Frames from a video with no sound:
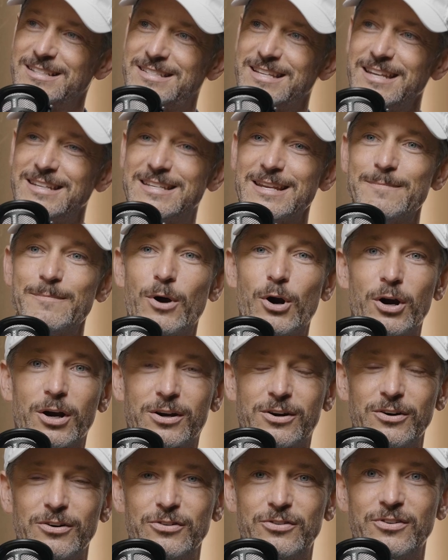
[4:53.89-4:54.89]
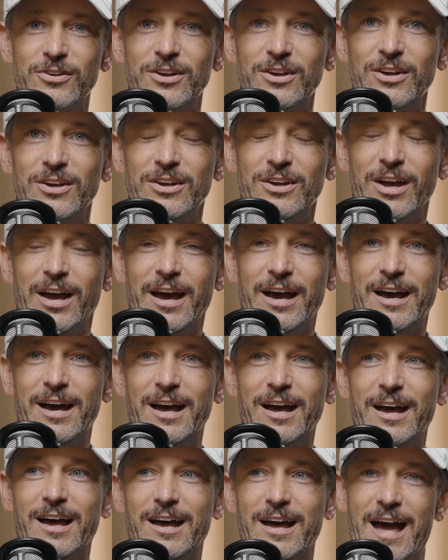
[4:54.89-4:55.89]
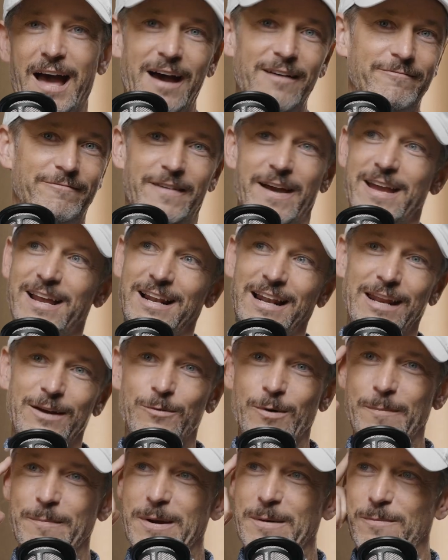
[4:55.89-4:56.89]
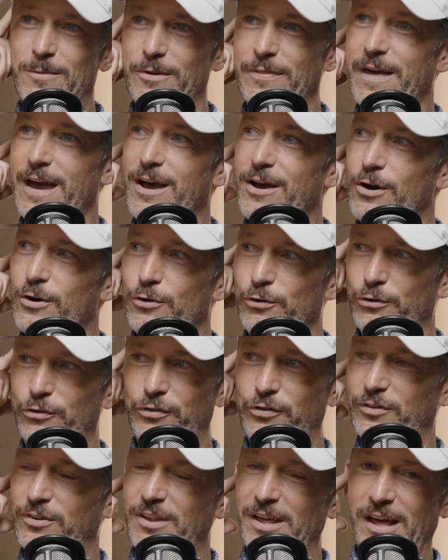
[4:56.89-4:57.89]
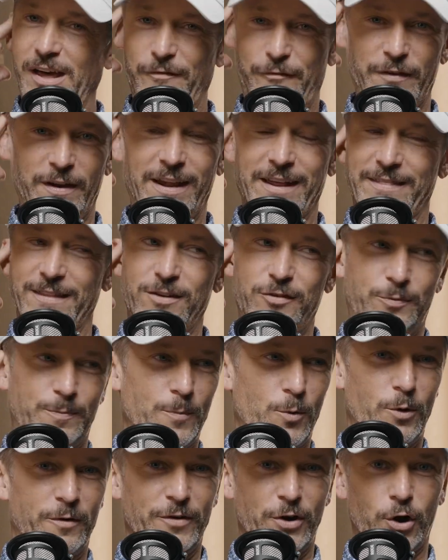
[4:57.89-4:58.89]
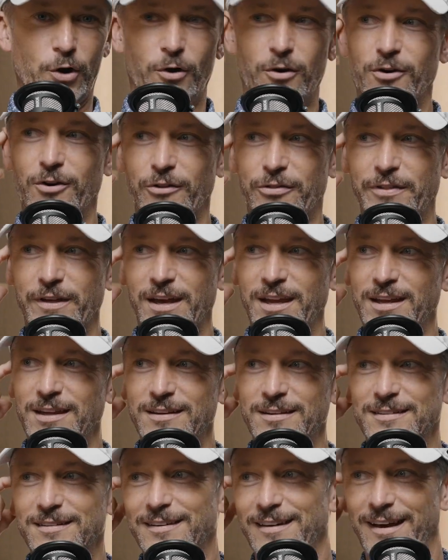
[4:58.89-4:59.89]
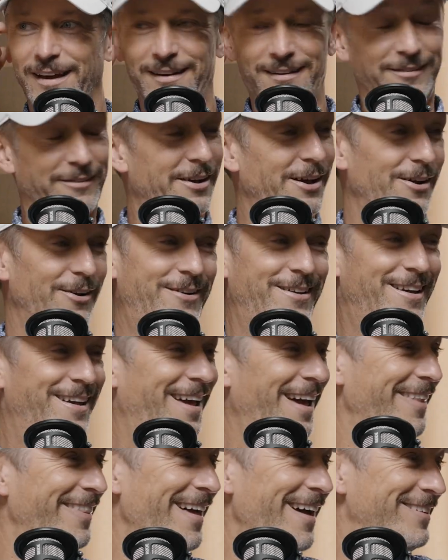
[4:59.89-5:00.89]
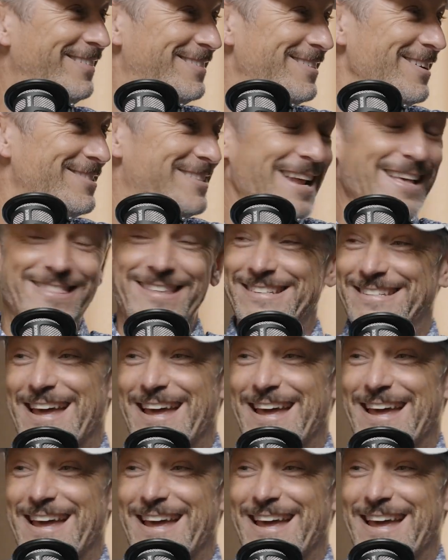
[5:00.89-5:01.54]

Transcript: Scented markers. I vaguely remember those. I feel like that's more of a girl thing. I don't know. That's just at the